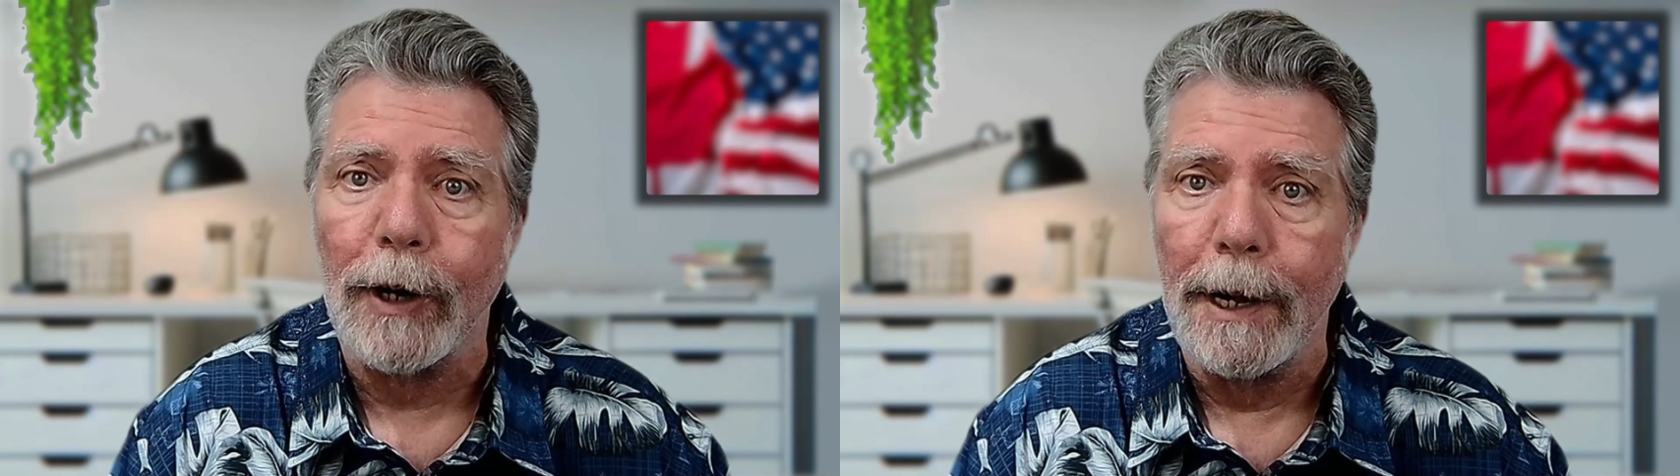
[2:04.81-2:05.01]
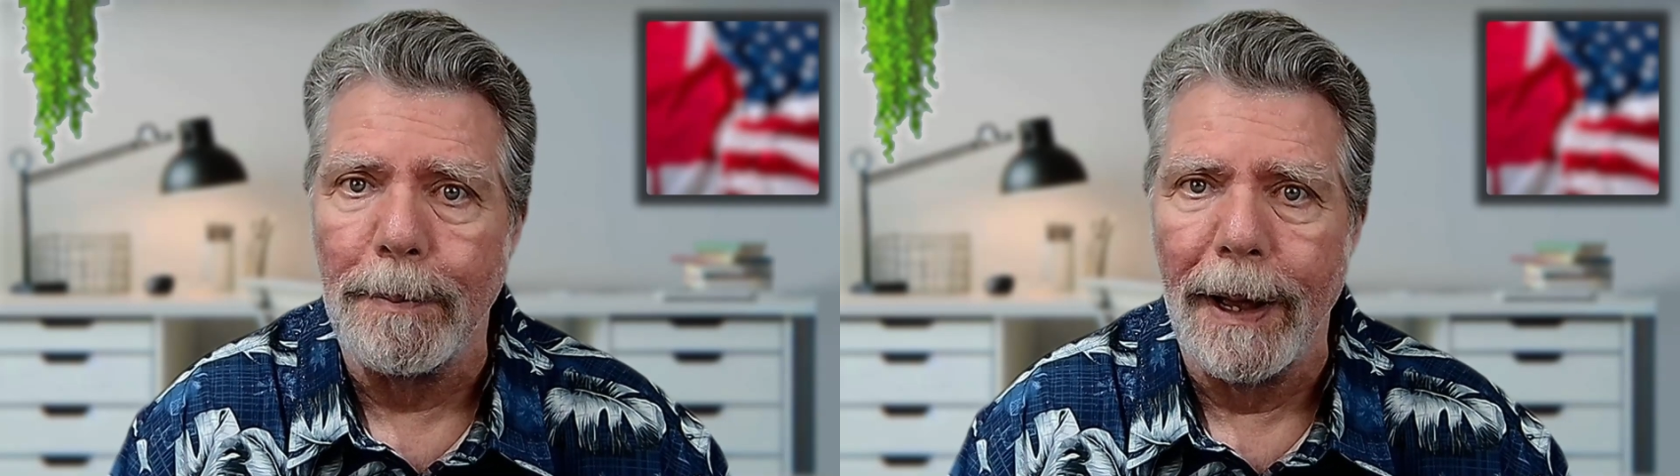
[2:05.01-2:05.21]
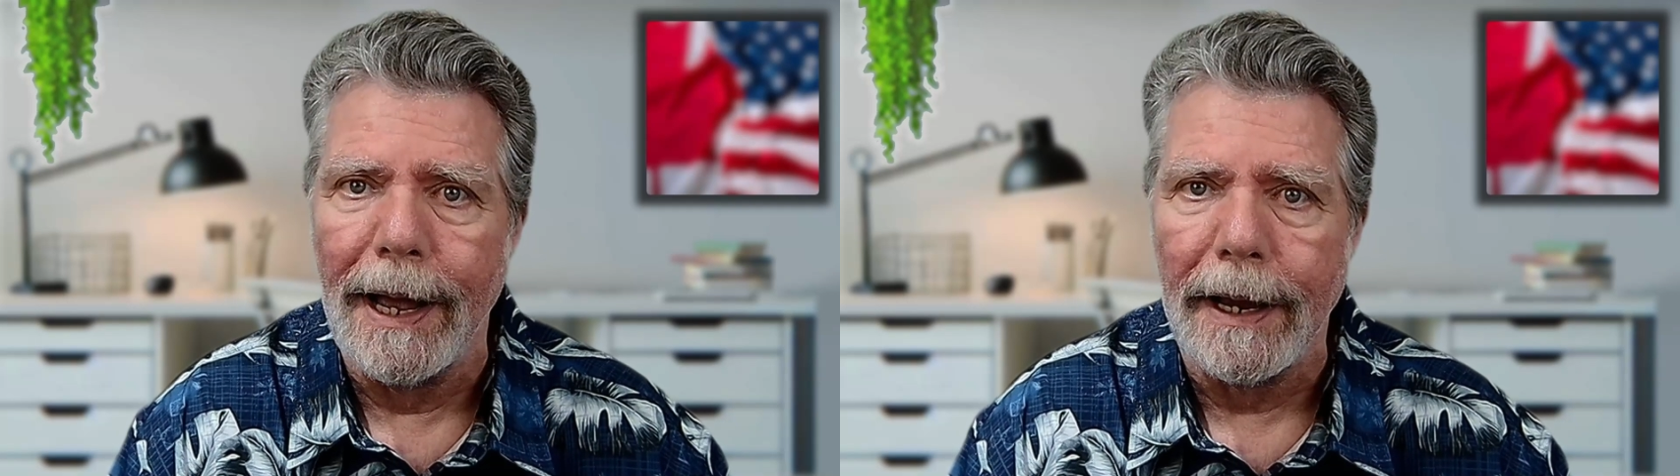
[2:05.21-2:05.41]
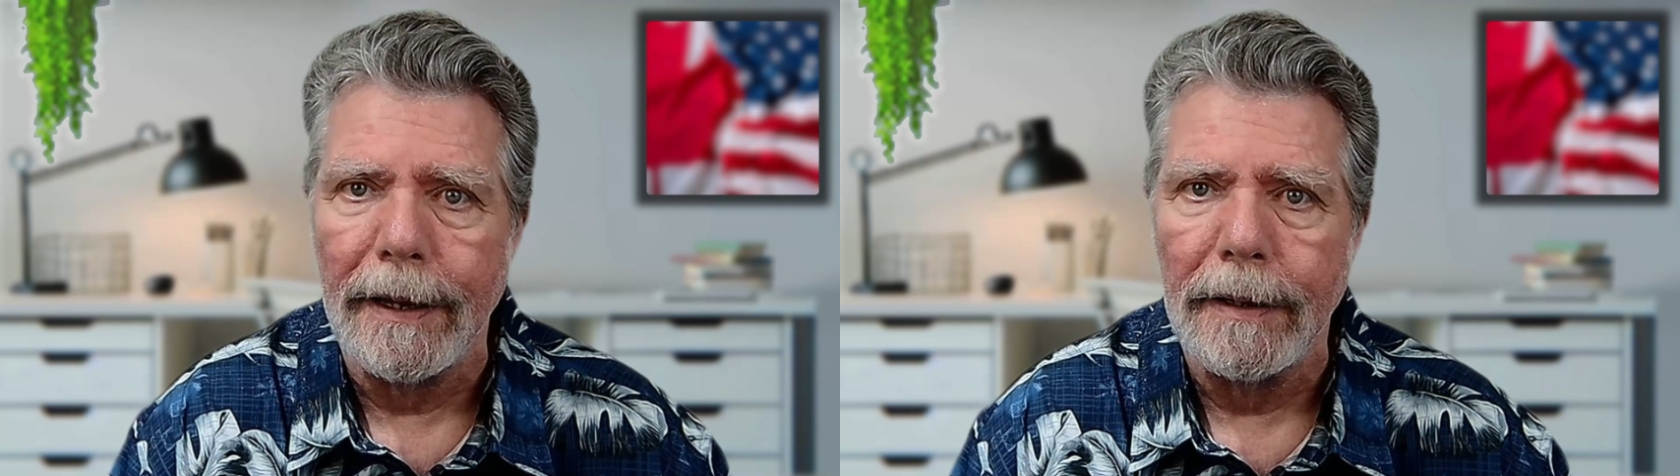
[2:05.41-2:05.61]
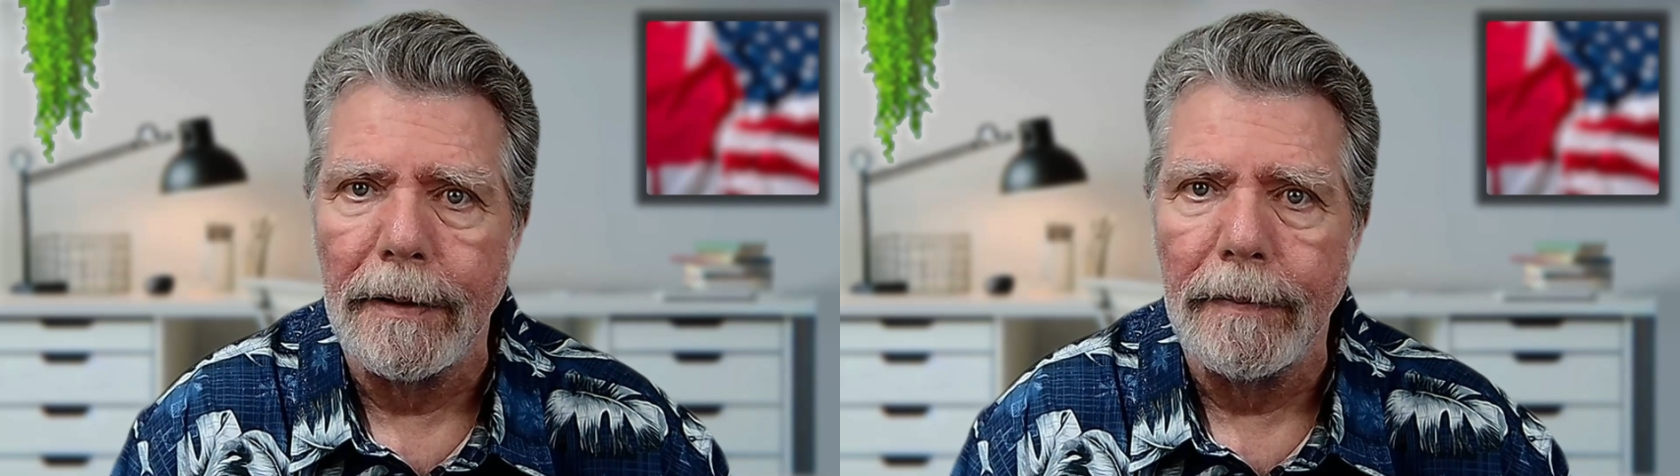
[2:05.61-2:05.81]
right back.